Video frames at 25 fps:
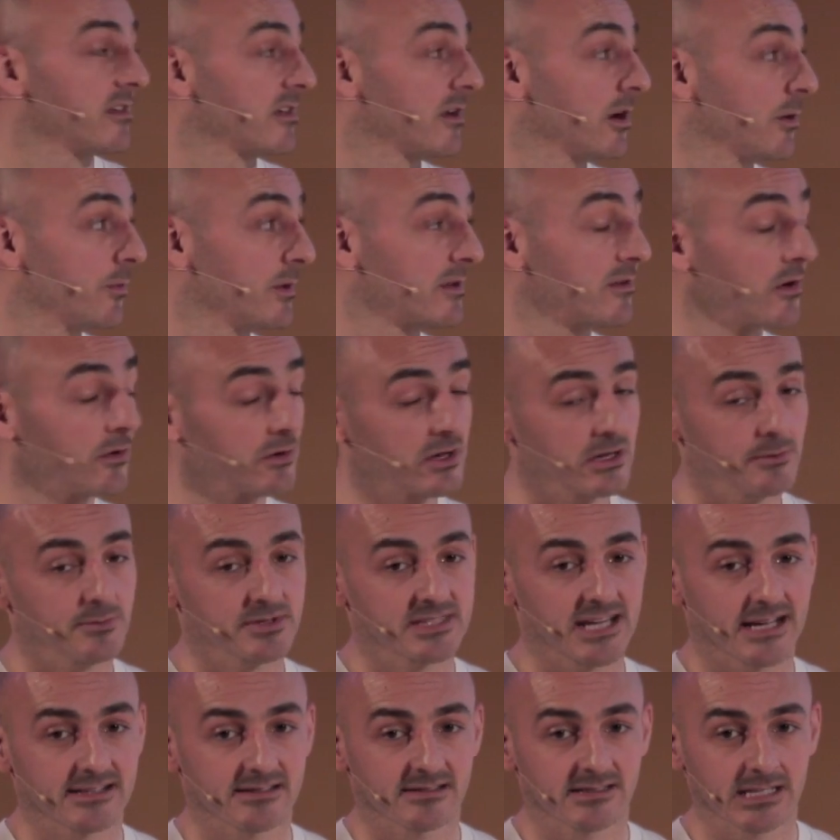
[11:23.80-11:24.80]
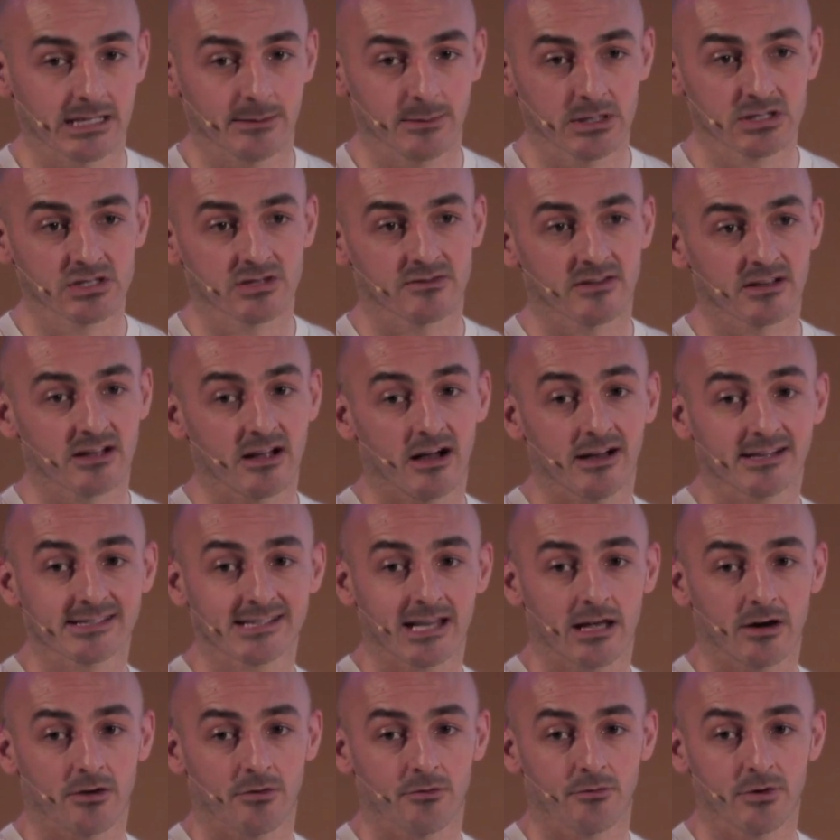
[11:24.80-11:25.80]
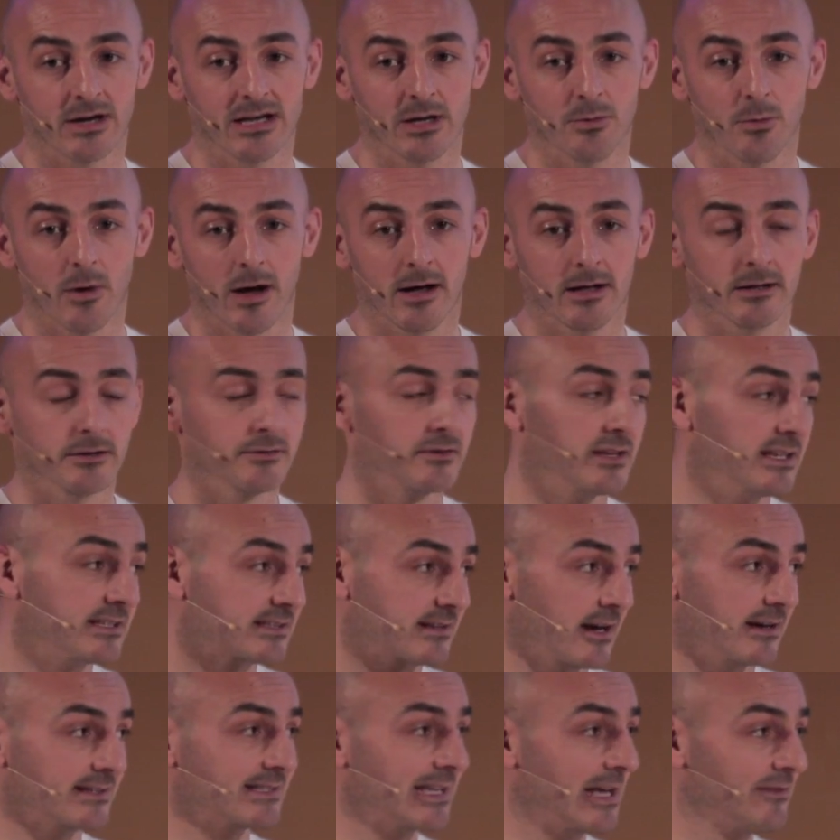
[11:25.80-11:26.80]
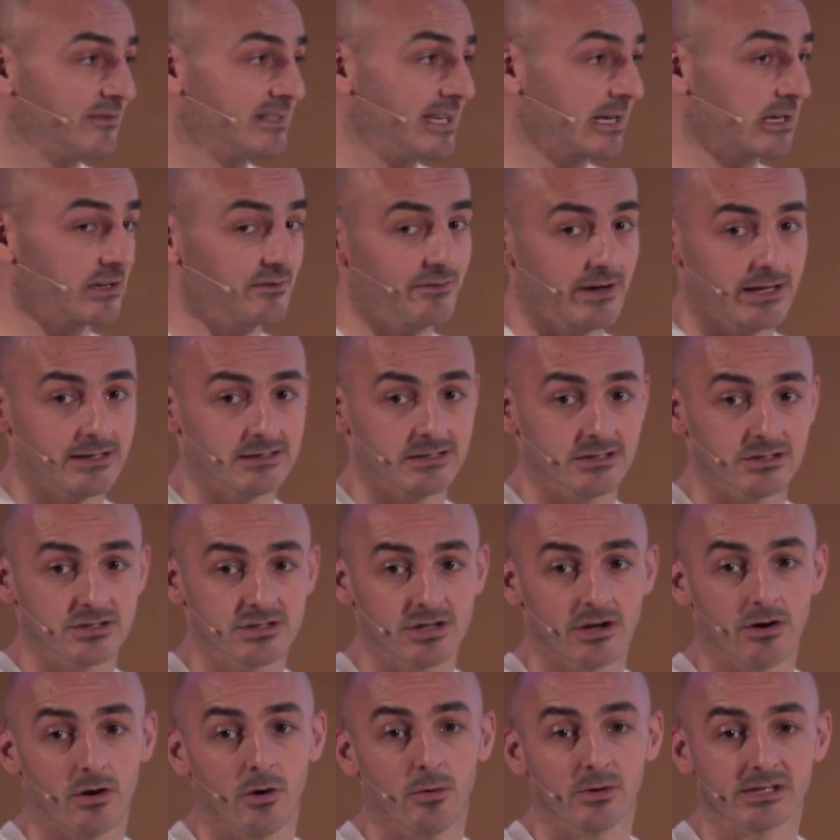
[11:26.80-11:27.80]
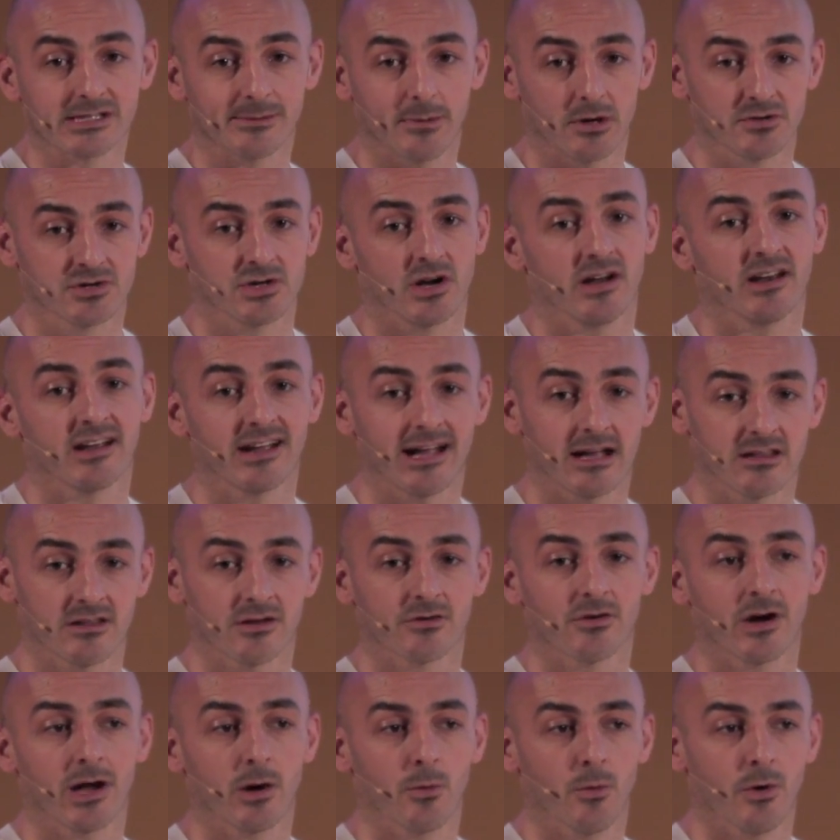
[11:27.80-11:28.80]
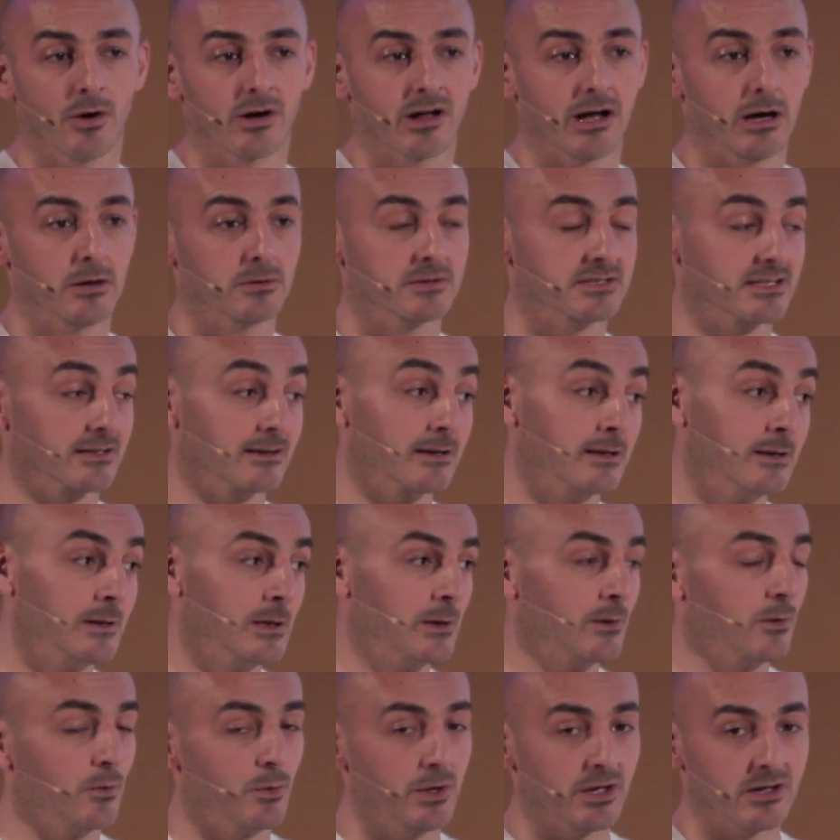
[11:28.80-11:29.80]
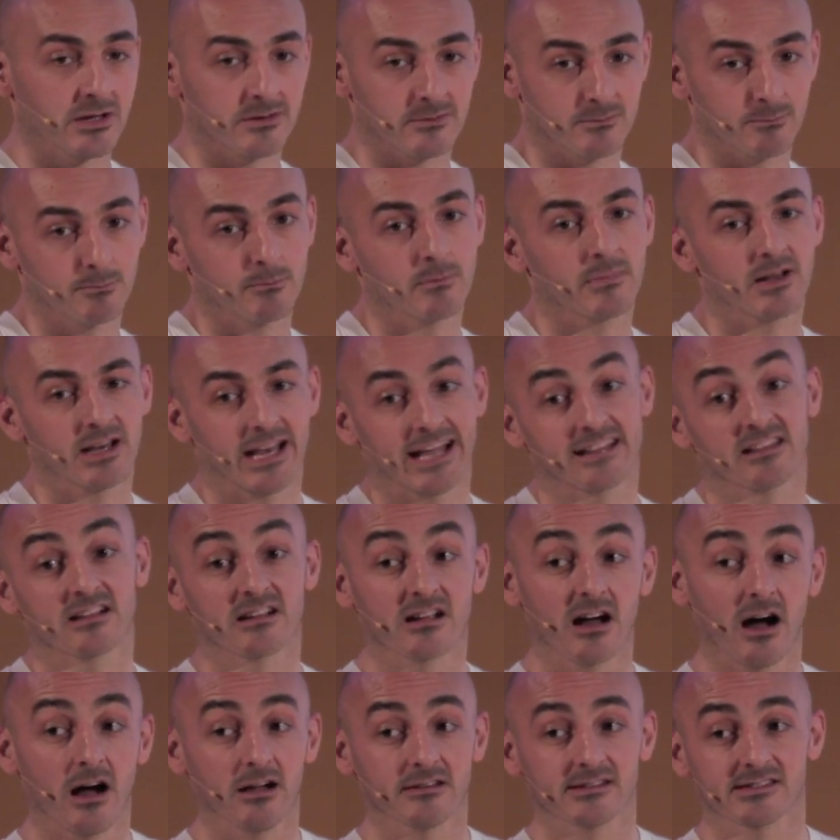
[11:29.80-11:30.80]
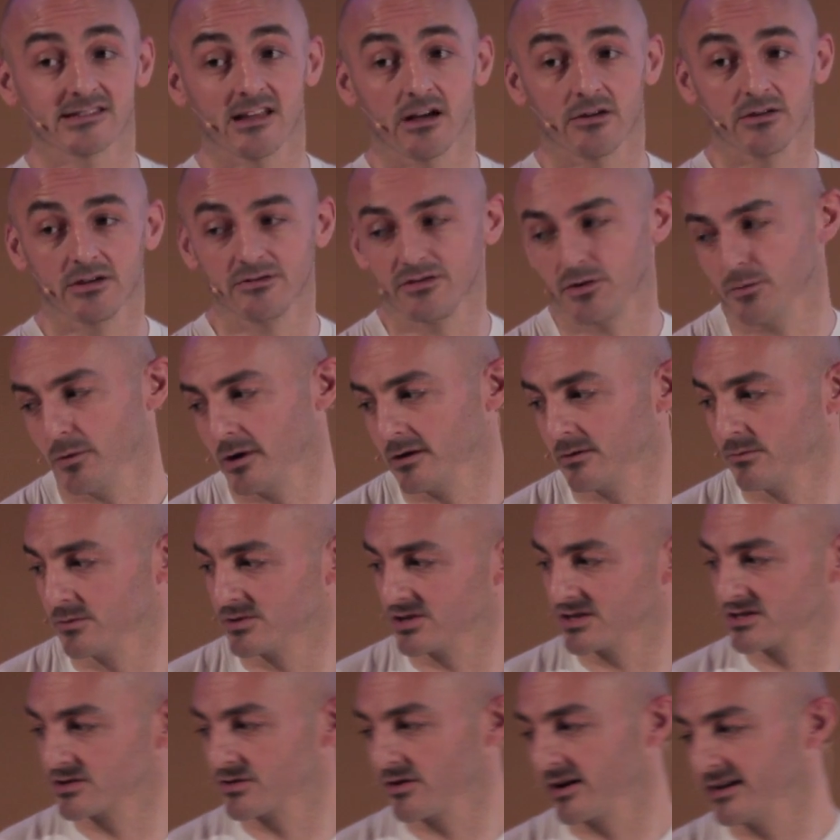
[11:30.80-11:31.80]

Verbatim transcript: You know, we don't need to protect the team. Each of the guys get on really well. These guys never take advantage. They're always about trying to get the great work out, and we can let the guards down if you want, which is